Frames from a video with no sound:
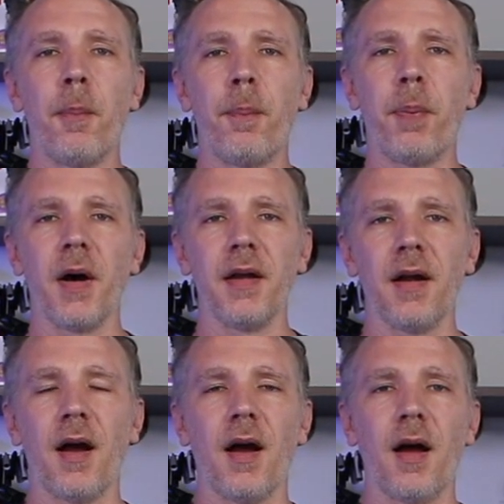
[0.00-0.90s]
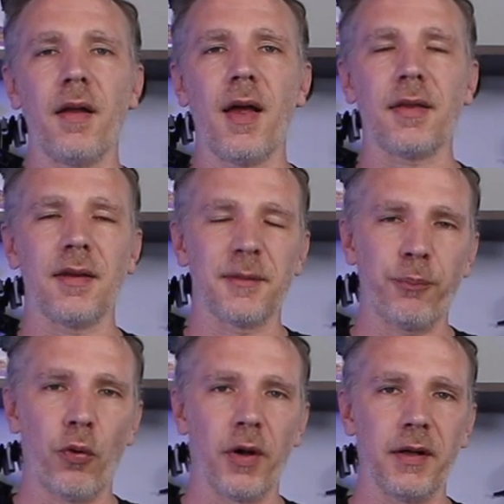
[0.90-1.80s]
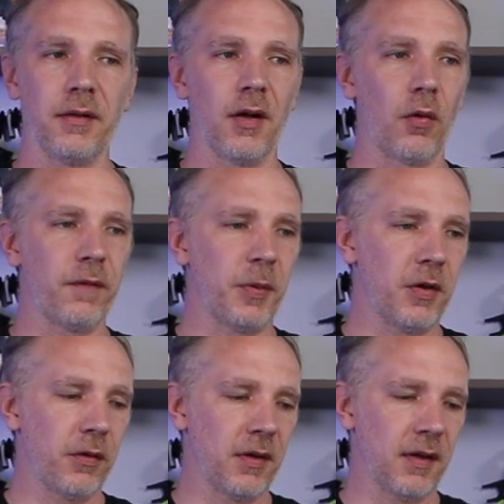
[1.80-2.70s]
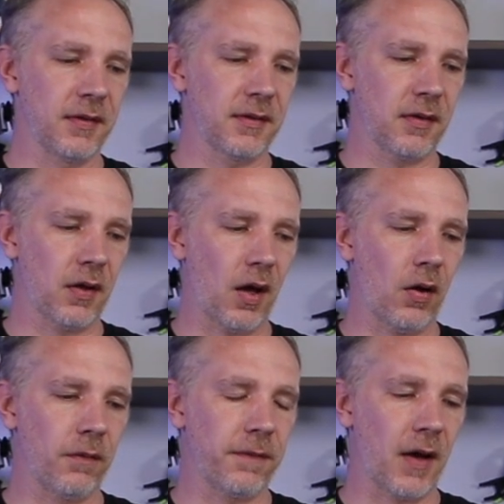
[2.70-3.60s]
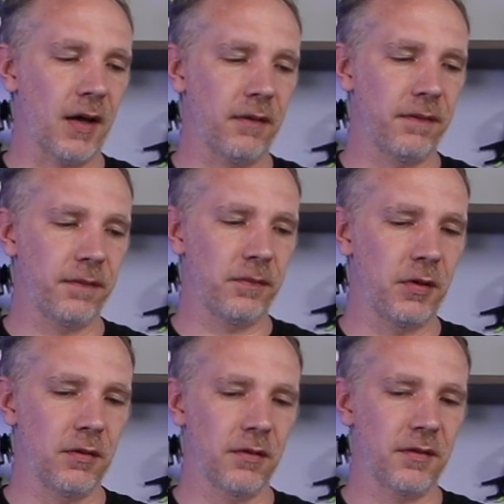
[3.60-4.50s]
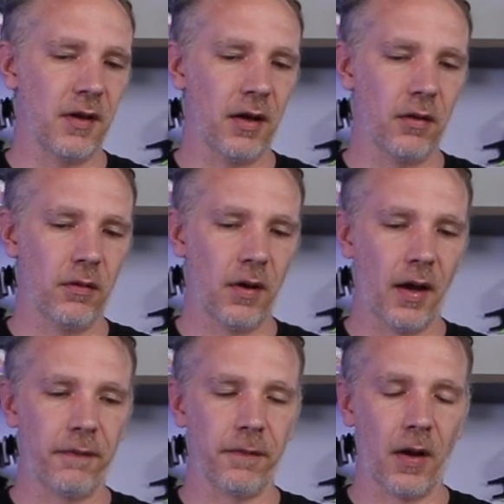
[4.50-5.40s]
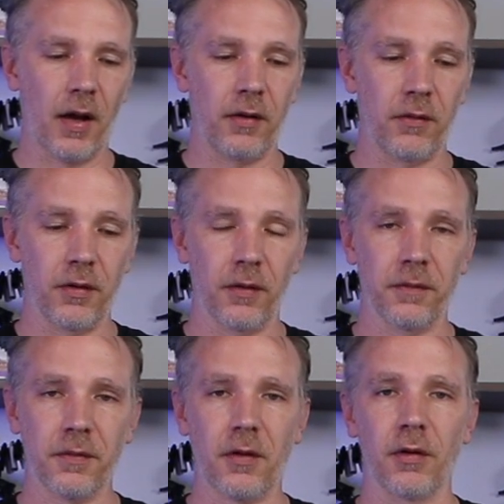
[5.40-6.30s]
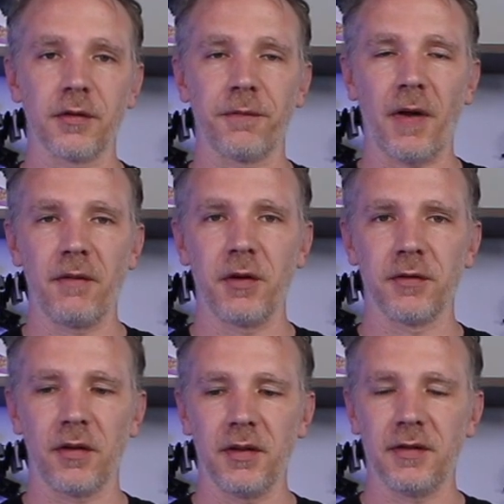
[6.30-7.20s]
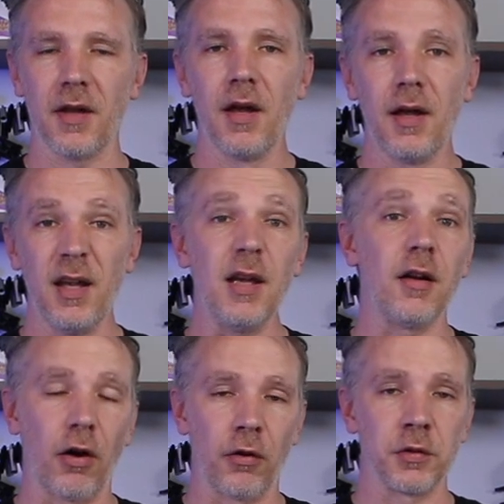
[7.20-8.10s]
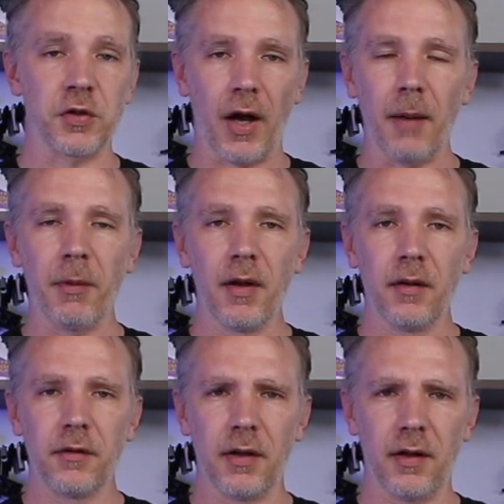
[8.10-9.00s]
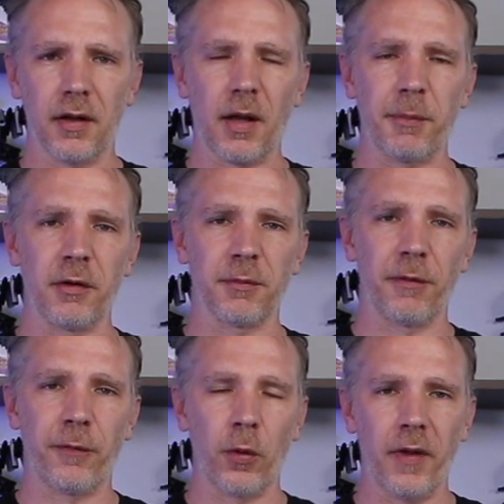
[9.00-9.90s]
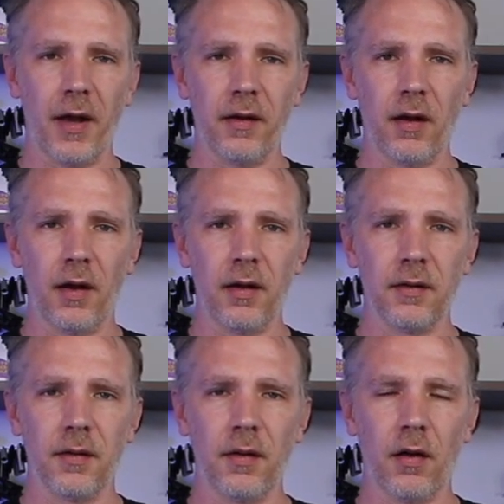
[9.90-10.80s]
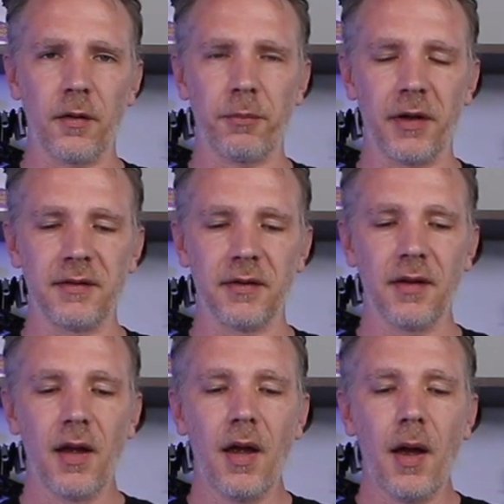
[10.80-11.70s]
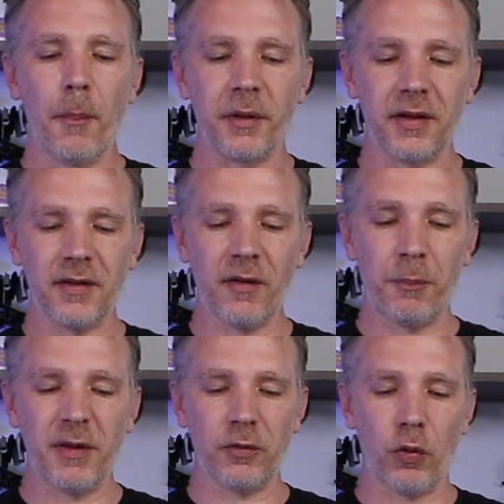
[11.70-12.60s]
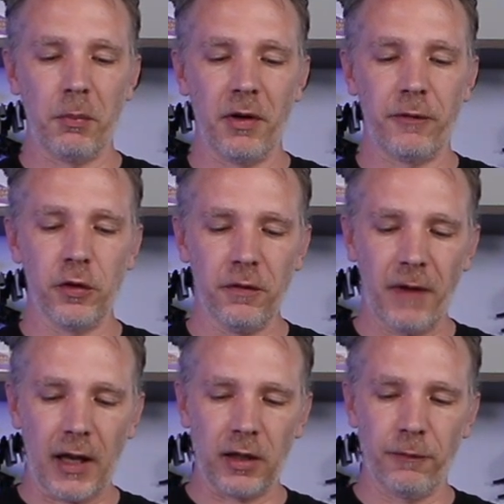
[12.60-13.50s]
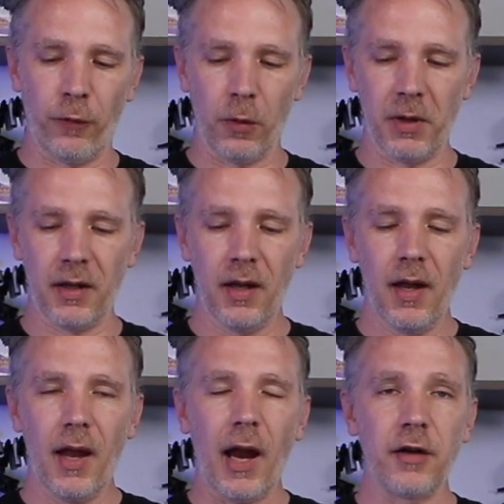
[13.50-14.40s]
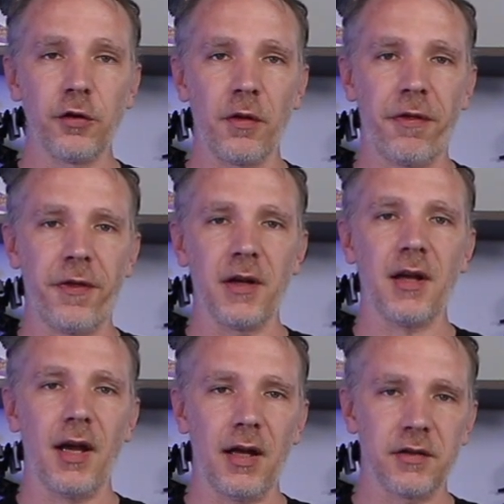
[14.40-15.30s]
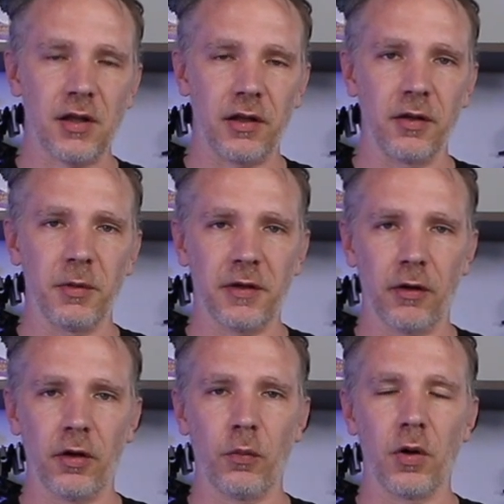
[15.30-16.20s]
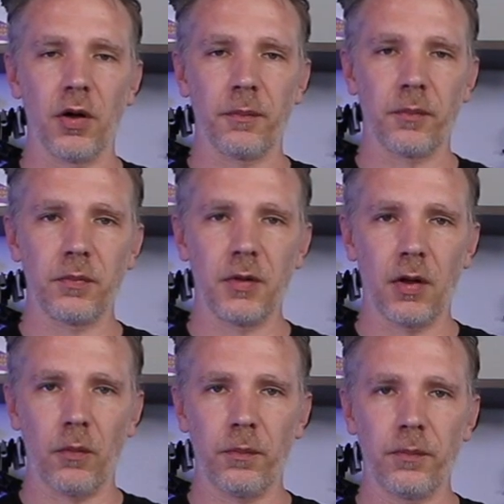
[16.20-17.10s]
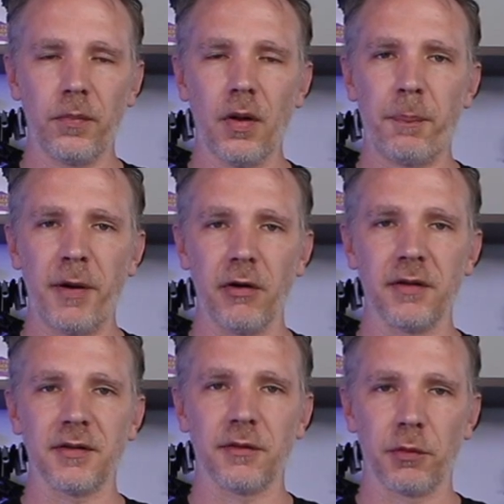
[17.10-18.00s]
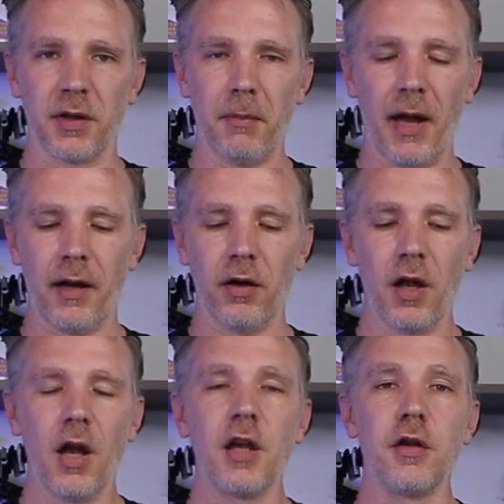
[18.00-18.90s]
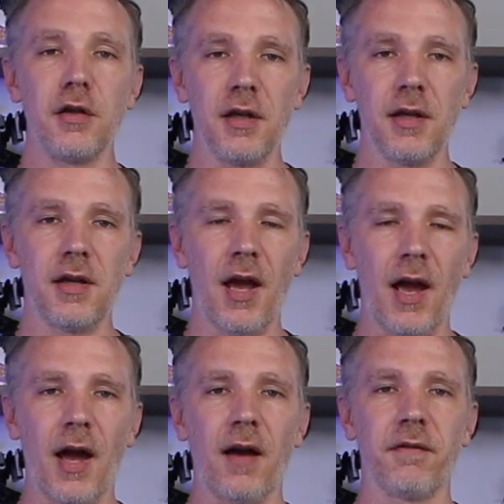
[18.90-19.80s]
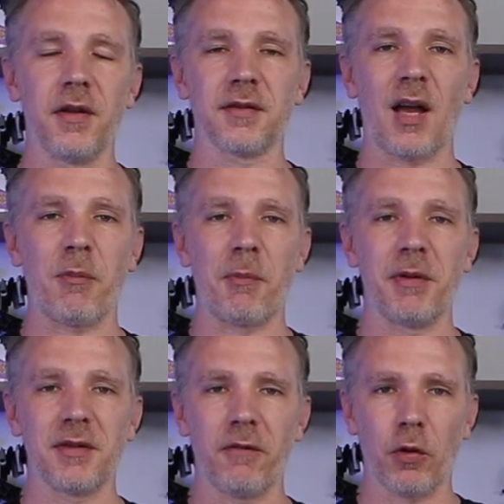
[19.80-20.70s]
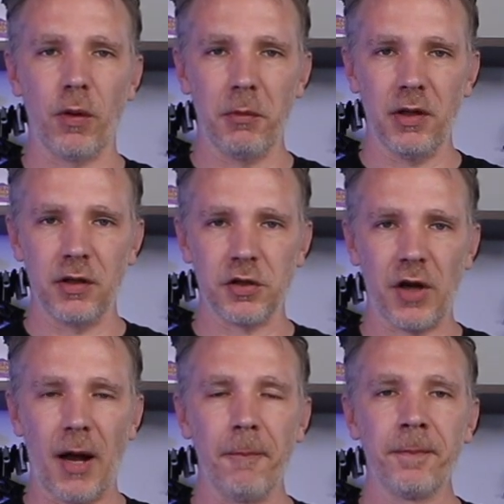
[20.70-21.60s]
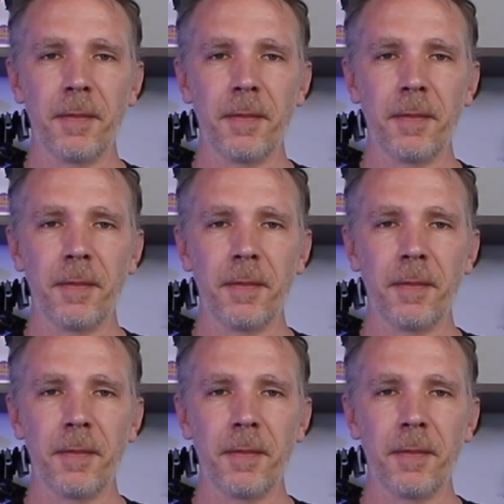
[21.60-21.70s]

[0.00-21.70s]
But at this point, we've been doing this 5 years now. I don't know, close to 5 years at least, in our own shop. Did it a couple years before that in other places. But this is a piece of equipment, if you're doing vacuum forming and you're doing thin gauge, clear material where, appearances really matter, you need to have this type of piece of equipment in your shop.